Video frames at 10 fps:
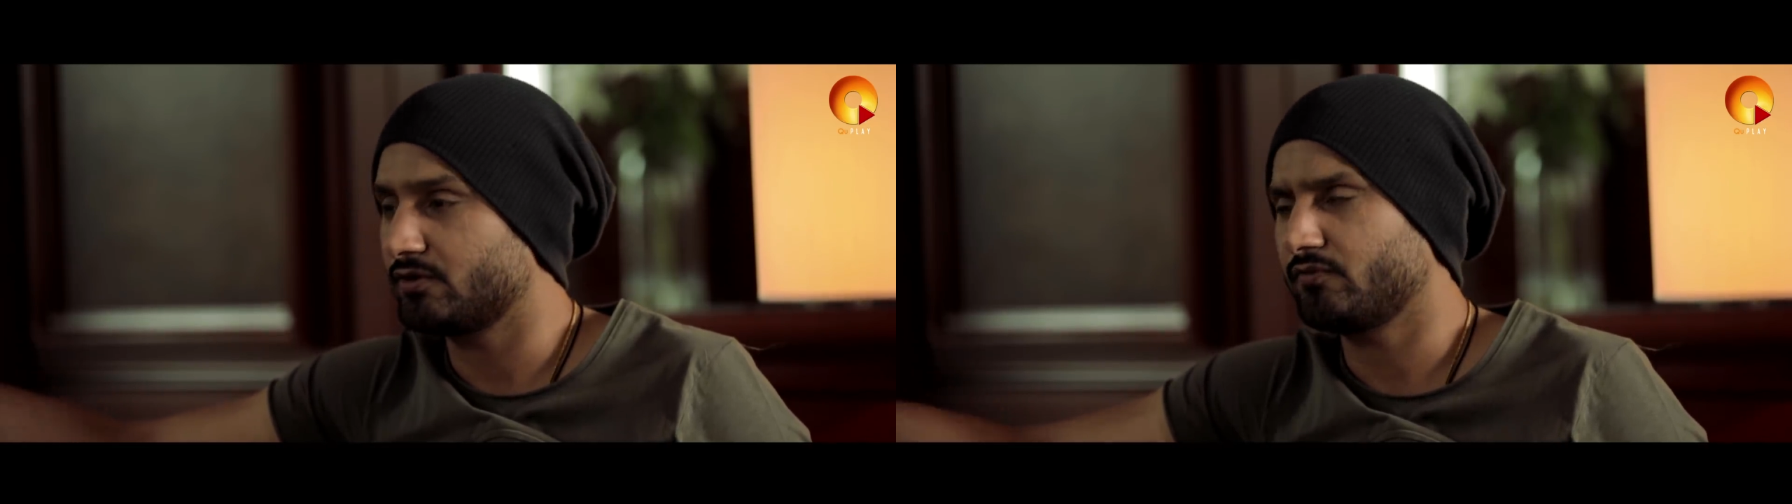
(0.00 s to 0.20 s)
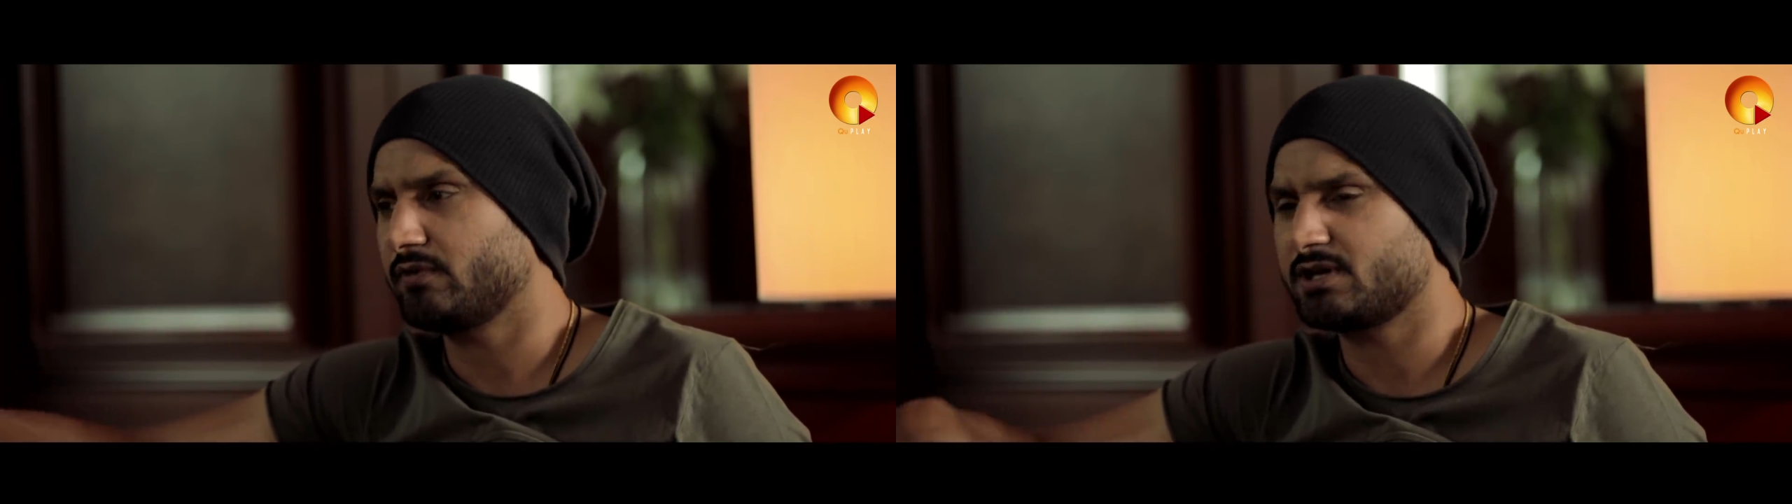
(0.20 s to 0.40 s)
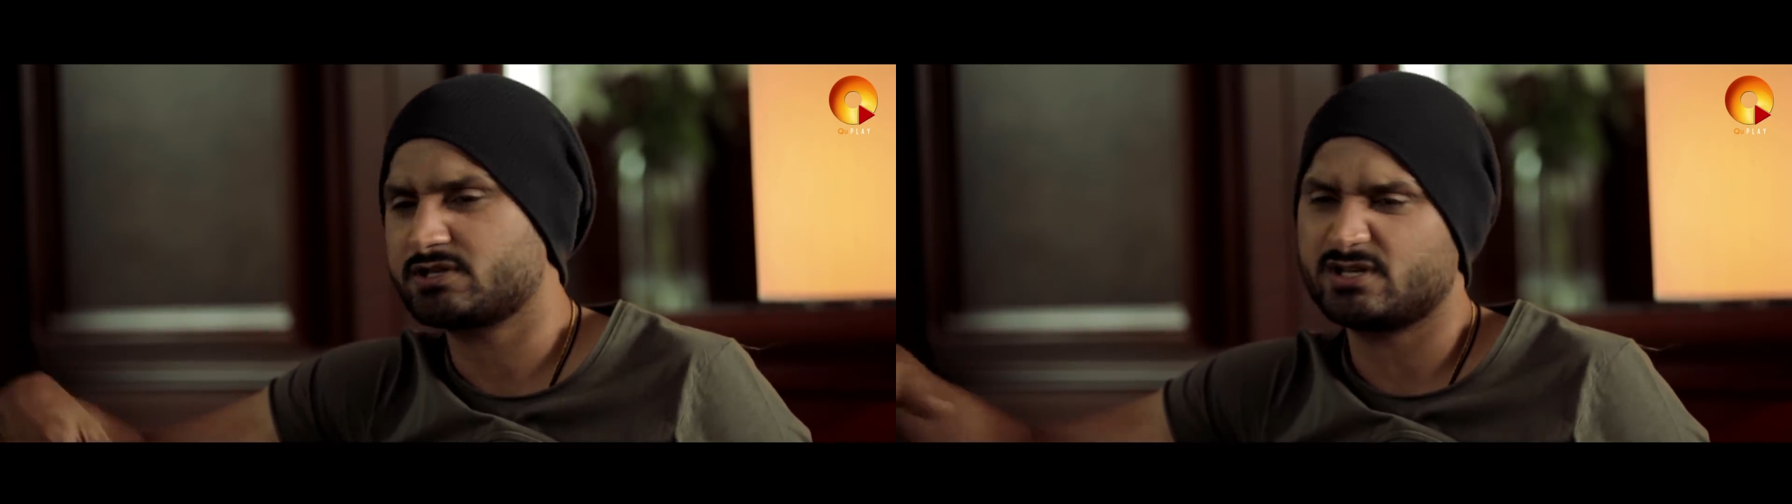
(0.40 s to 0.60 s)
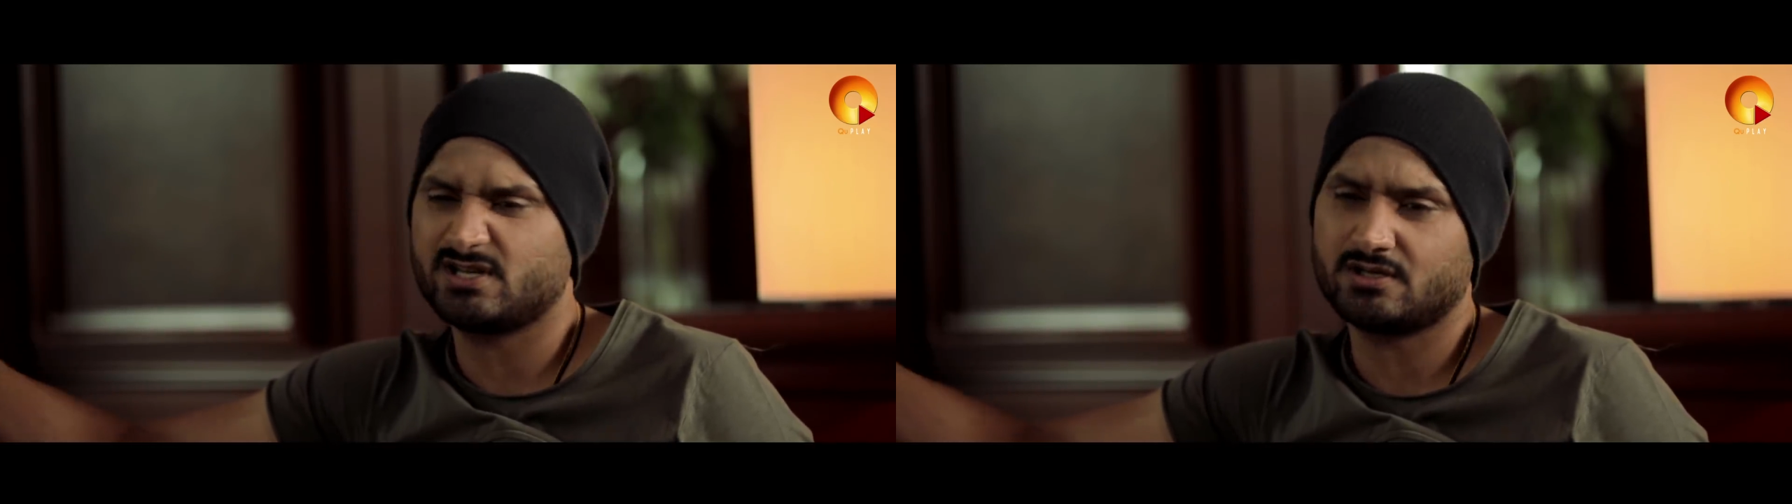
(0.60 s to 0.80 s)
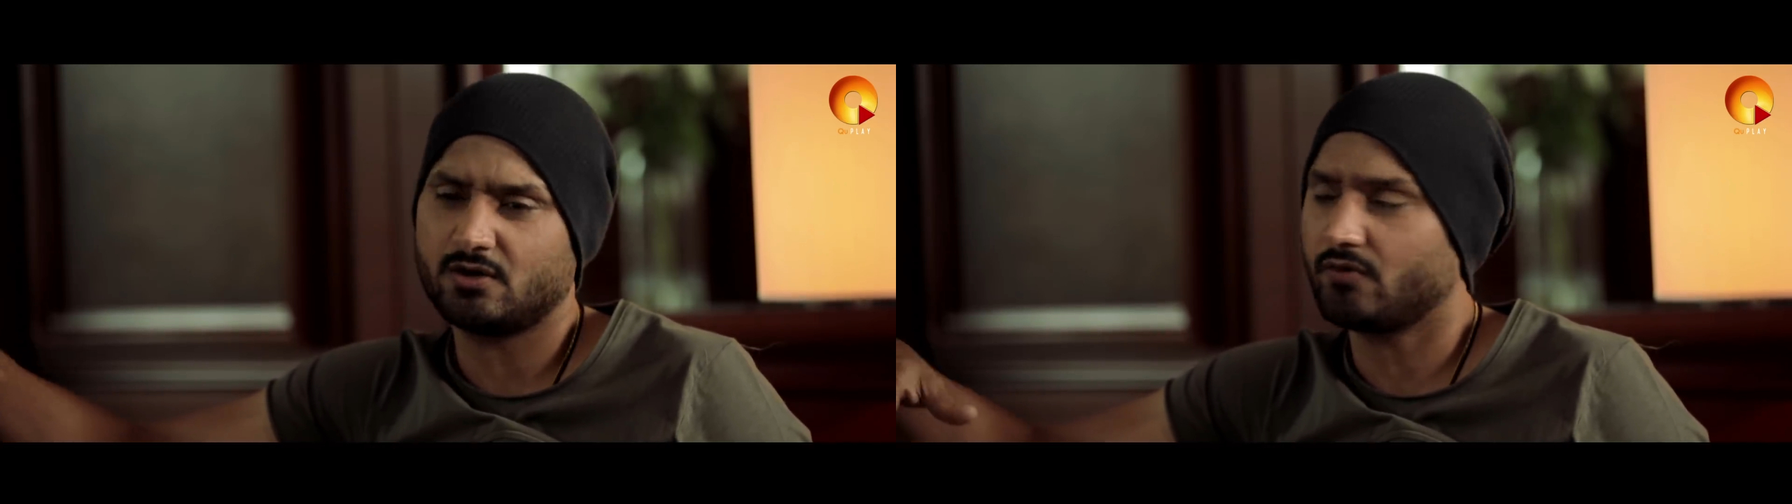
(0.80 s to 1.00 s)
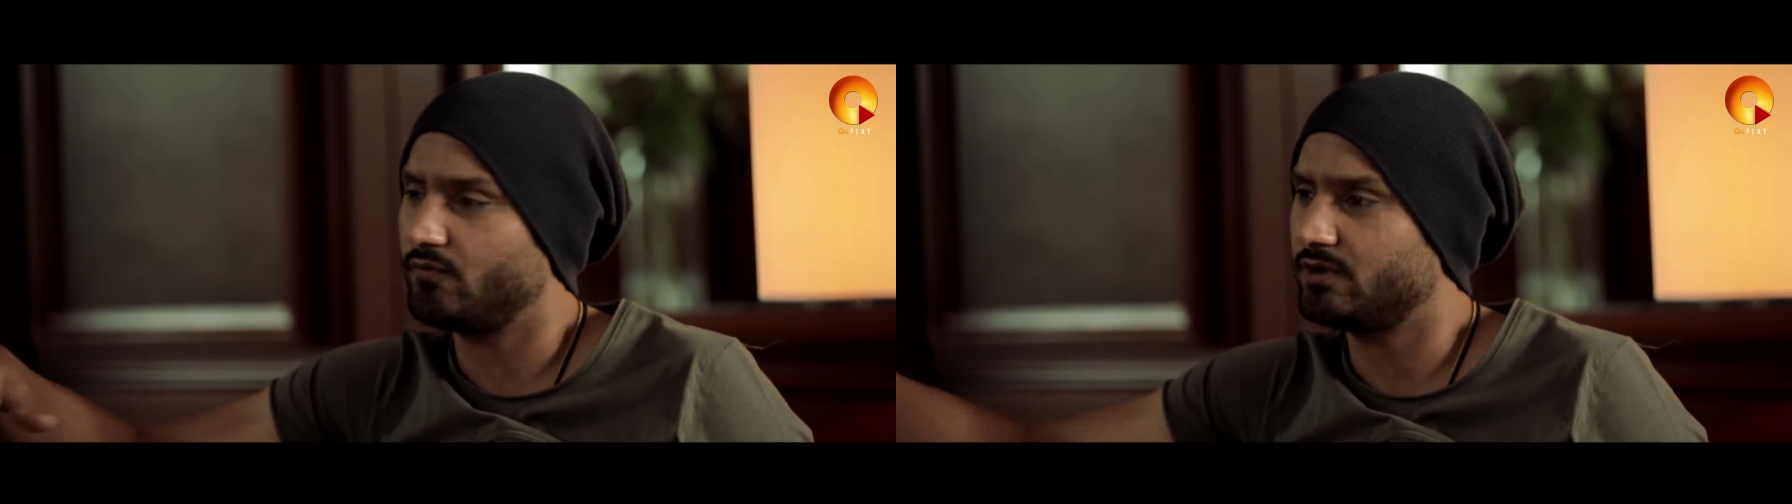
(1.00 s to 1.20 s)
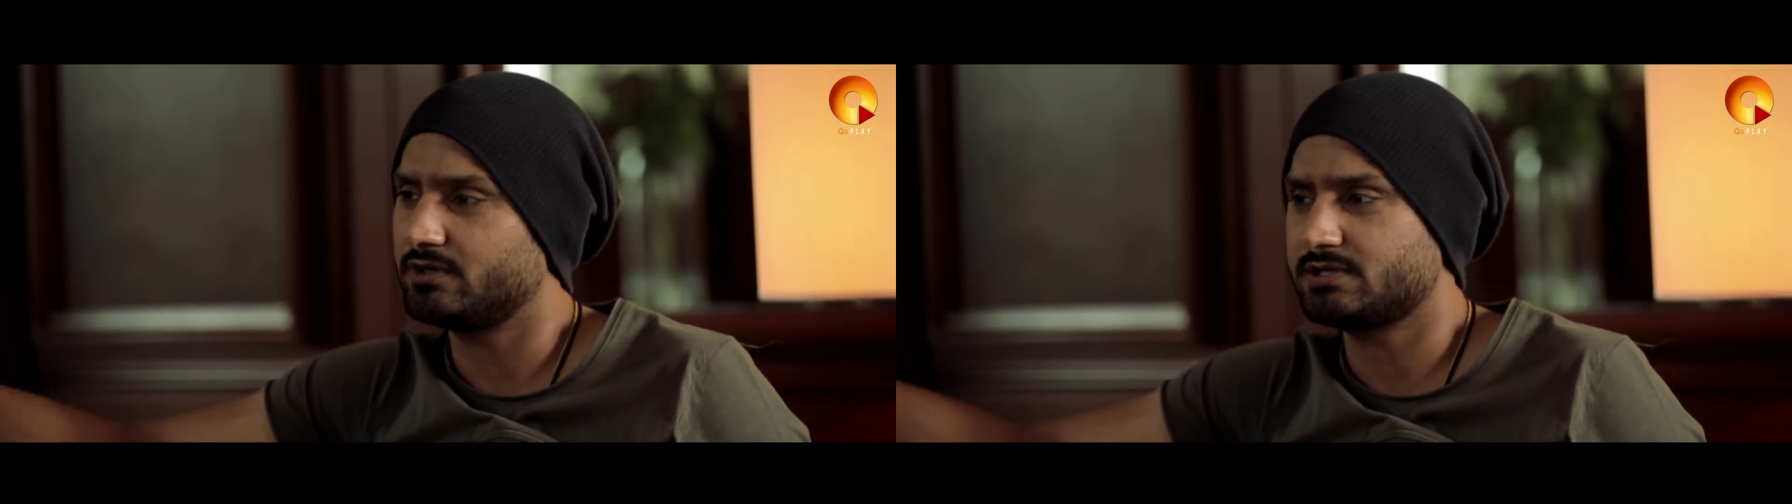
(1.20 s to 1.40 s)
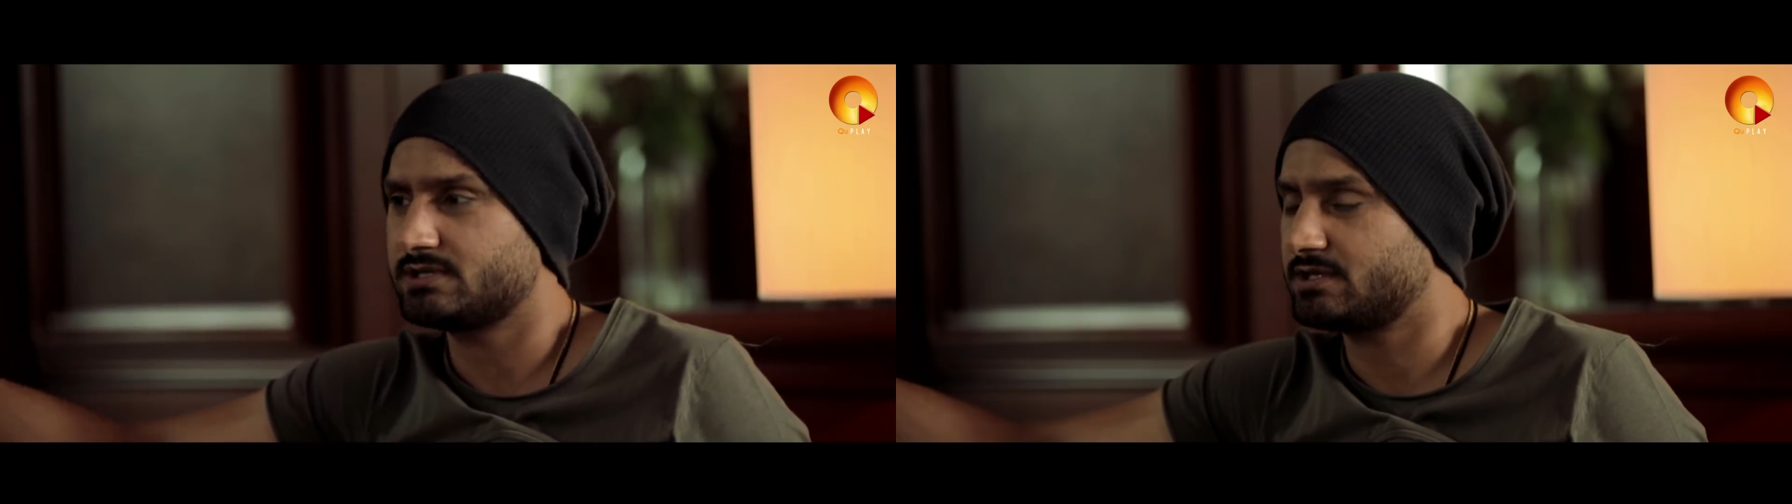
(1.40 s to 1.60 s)
you know, we exchanged a lot of
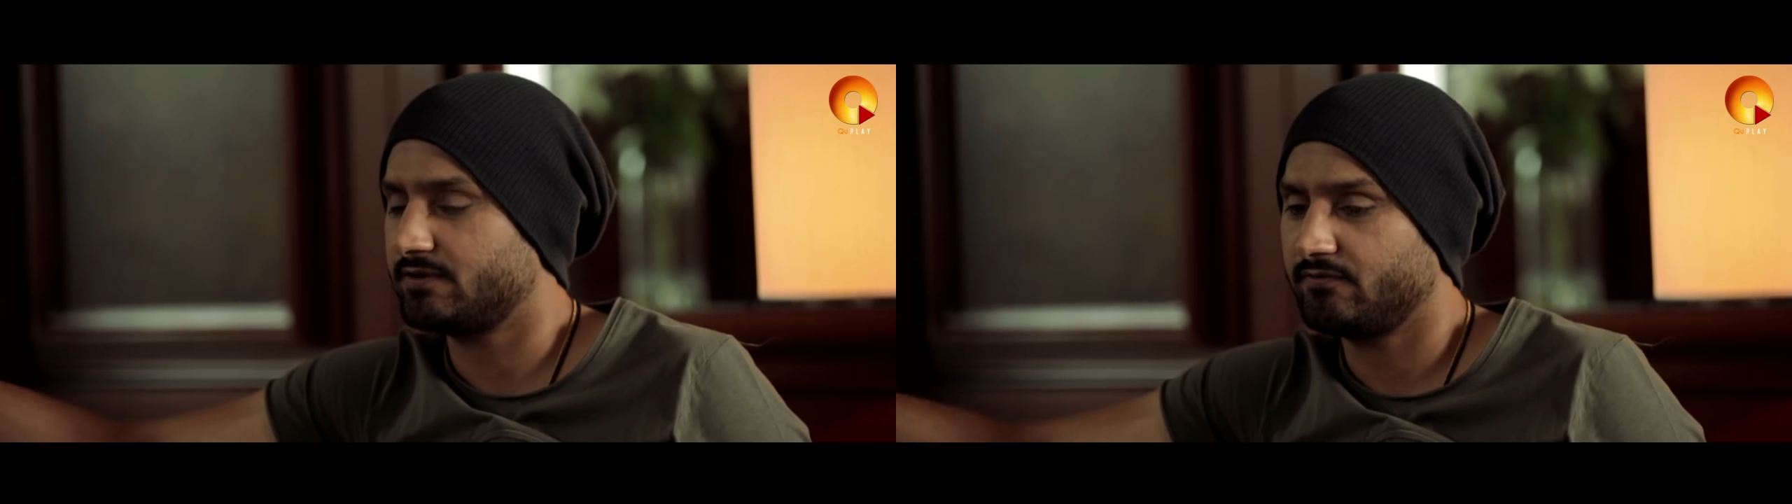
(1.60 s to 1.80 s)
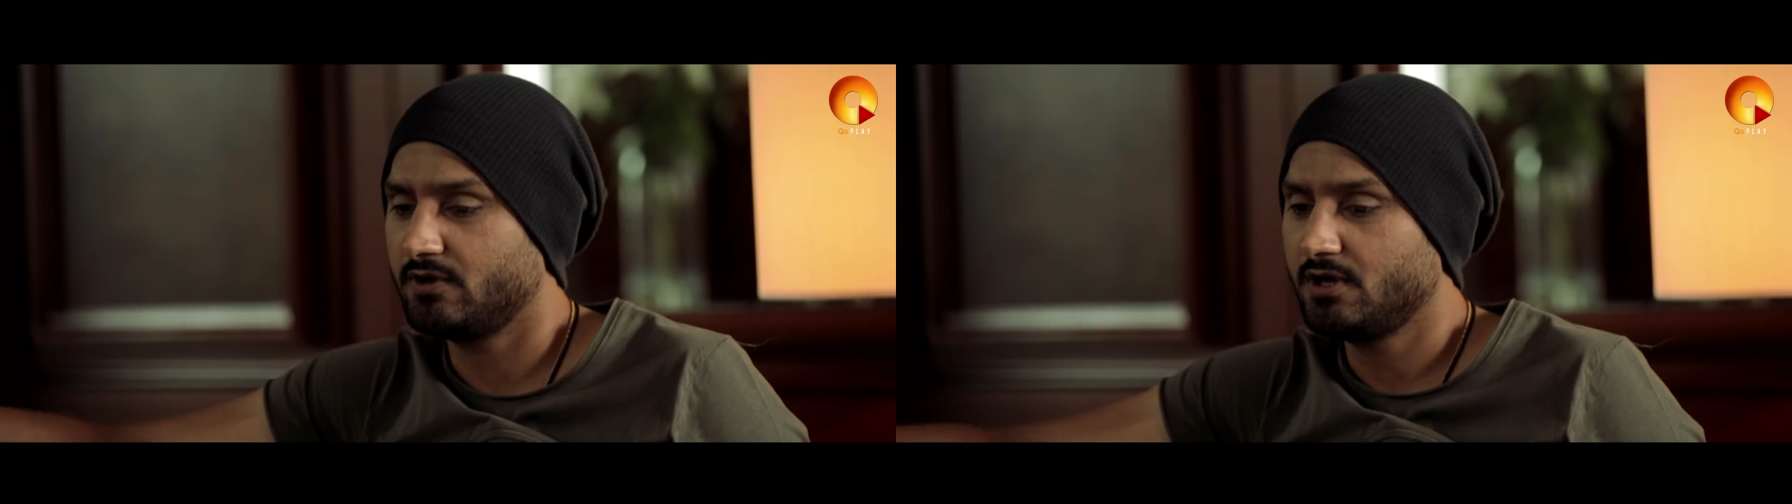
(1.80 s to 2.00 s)
words and stuff.